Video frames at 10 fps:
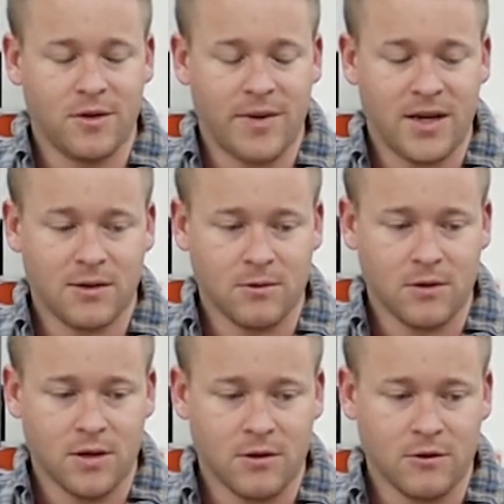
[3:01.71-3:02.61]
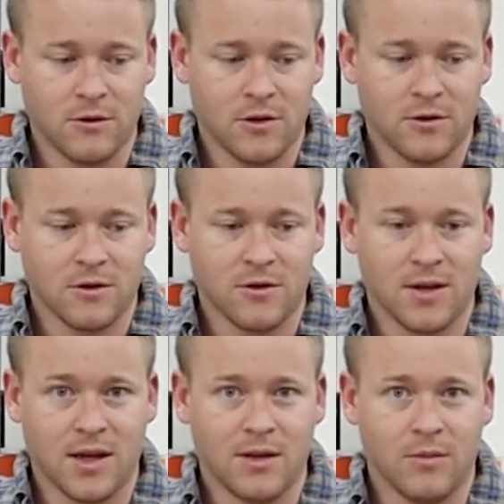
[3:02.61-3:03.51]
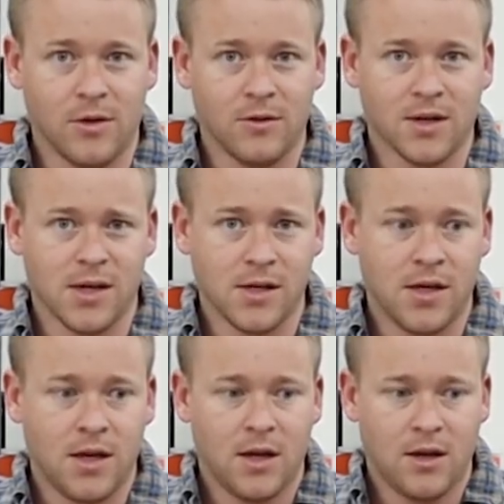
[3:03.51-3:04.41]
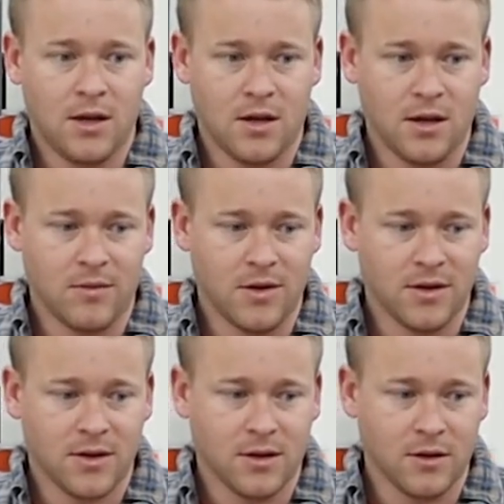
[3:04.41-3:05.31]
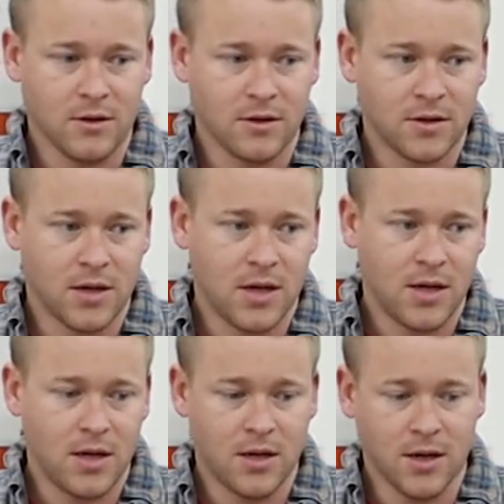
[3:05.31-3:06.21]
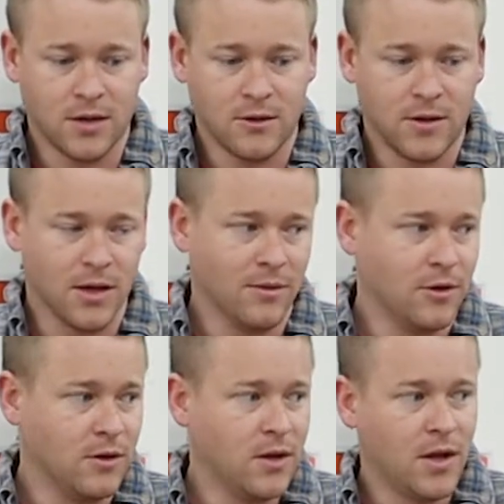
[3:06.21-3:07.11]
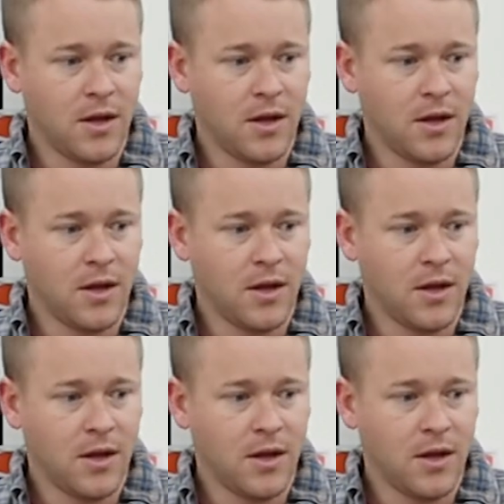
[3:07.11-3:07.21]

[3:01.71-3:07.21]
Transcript: in the past with like really struggling to get the boots on, but in this car it looks not too terrible.